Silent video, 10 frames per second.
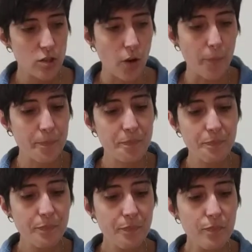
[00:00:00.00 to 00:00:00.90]
So
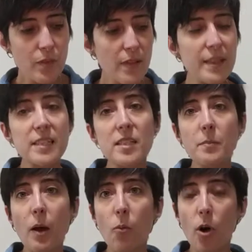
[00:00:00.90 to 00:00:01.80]
this is
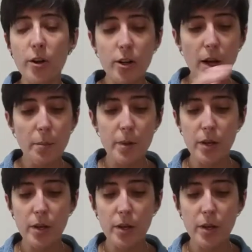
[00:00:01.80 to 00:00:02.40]
my water cup,